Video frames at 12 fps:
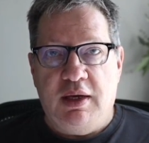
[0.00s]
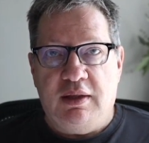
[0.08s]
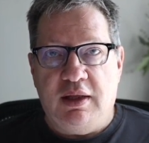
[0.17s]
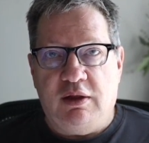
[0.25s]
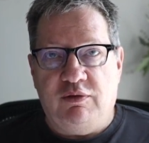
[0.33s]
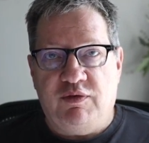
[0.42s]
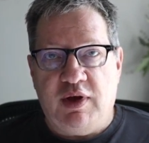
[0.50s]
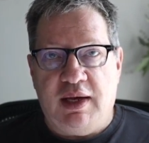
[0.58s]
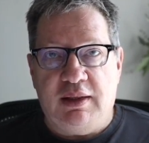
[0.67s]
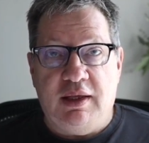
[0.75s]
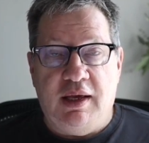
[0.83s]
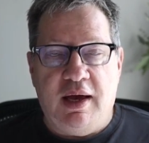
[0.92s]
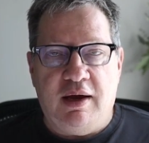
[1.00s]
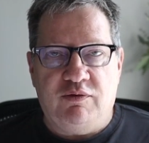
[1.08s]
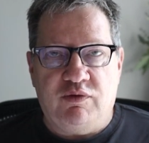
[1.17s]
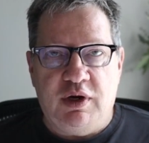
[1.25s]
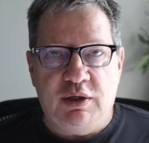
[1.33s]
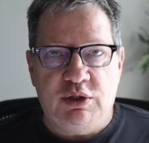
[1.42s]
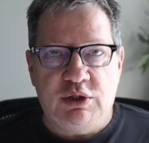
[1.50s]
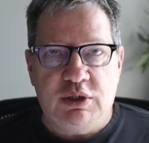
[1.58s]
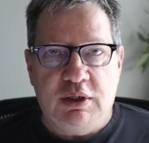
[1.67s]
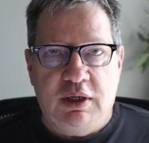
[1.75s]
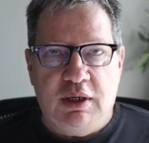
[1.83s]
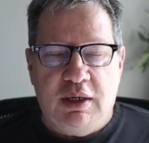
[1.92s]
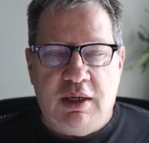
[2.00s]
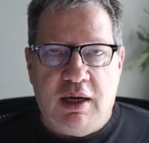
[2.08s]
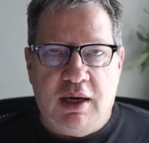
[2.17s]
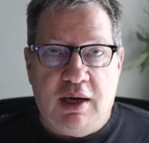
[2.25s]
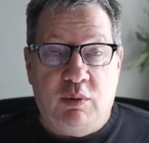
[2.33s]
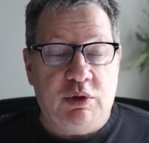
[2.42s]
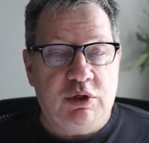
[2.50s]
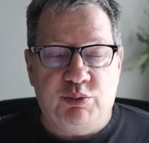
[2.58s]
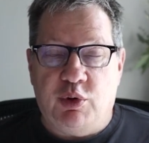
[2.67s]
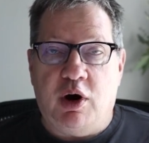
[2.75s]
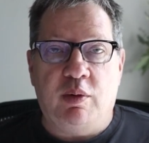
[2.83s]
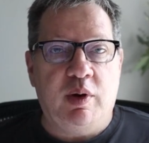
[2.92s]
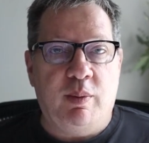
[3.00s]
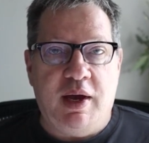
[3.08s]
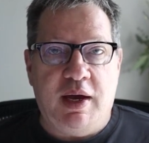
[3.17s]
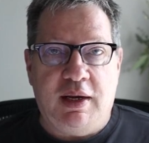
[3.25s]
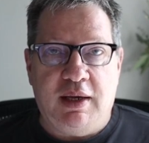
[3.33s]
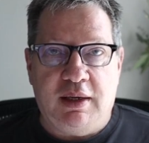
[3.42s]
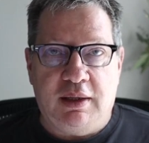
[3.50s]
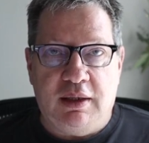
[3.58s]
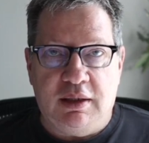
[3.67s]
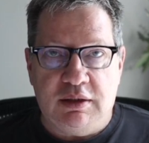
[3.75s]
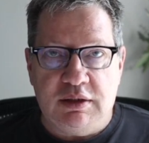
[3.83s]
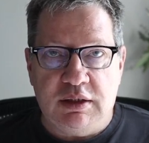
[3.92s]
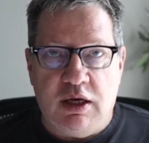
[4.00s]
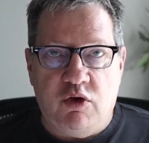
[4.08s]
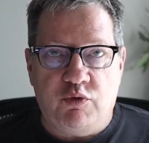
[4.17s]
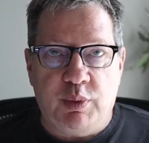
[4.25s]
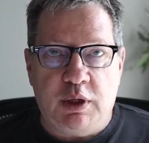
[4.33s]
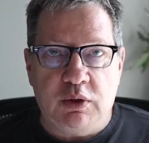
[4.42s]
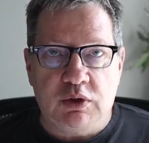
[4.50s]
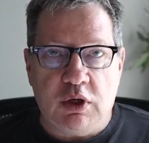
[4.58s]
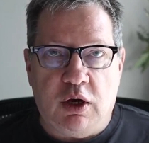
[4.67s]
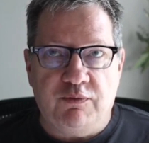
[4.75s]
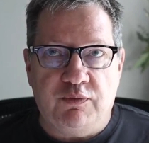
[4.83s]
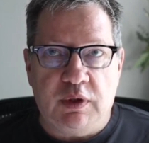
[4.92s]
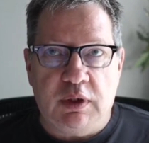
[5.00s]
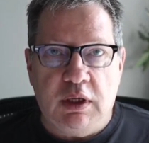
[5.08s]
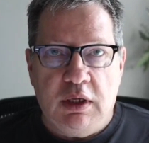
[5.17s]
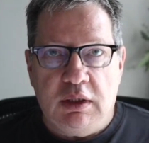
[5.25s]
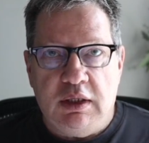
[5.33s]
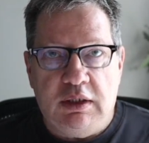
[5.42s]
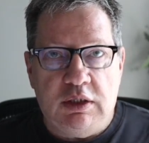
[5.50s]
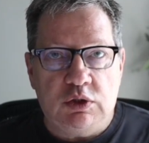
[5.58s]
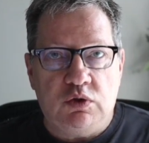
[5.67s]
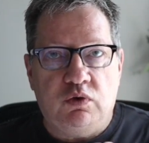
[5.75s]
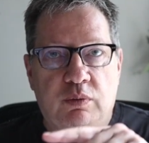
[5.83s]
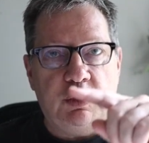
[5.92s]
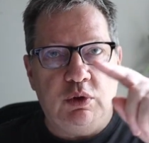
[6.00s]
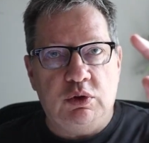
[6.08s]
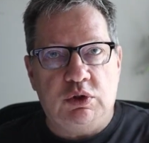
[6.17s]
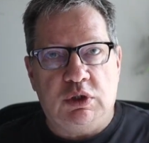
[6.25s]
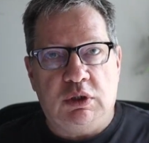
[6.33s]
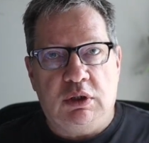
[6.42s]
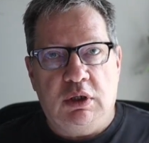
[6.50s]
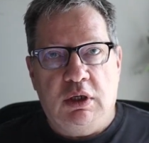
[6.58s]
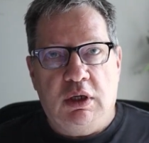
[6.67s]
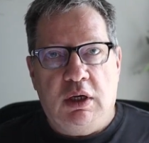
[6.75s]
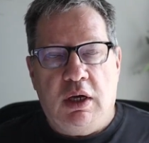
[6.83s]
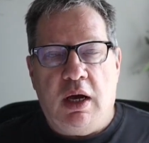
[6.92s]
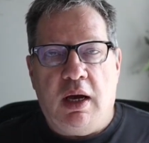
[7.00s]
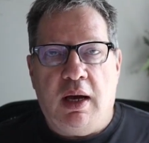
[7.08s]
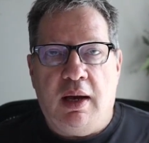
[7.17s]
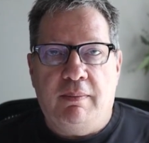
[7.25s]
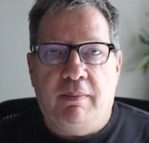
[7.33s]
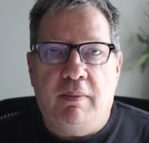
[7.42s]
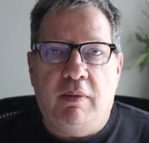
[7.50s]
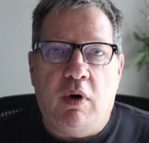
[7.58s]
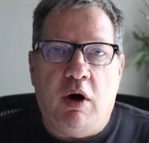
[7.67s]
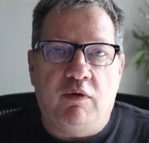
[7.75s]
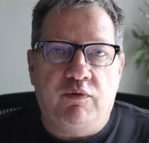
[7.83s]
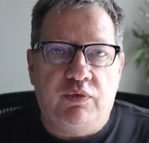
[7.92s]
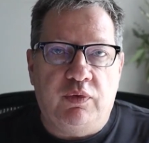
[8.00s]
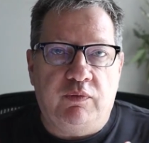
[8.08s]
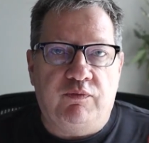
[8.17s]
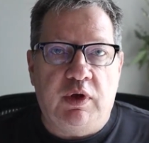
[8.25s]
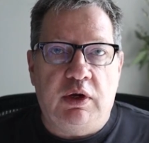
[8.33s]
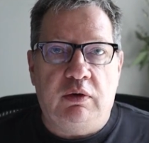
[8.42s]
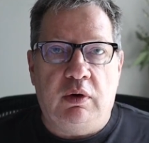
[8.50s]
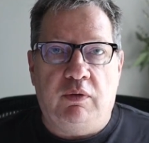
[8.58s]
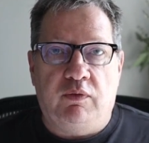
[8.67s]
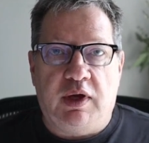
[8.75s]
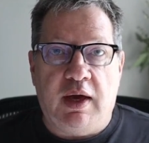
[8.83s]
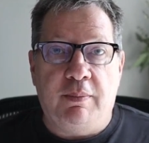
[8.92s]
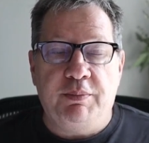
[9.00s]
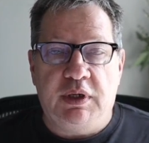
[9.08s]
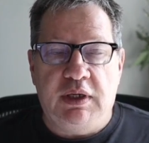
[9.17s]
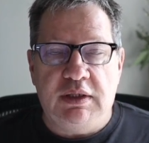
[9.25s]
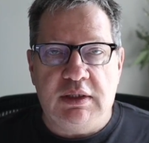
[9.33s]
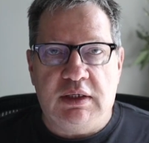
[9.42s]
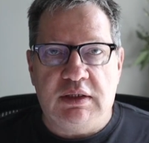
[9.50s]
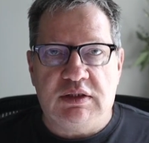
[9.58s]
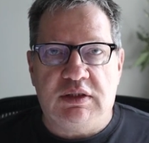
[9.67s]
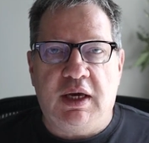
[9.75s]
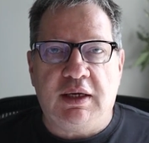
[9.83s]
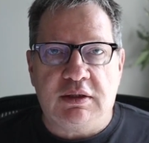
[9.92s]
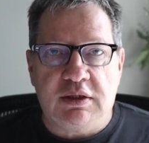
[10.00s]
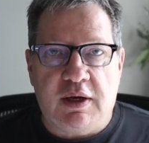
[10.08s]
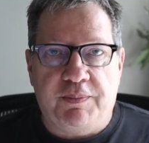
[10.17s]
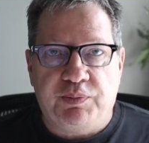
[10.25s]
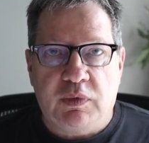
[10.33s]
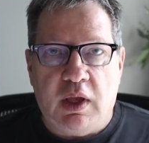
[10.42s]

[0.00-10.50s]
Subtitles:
they'll find the average, which is problematic in itself because often the distribution of companies in a sector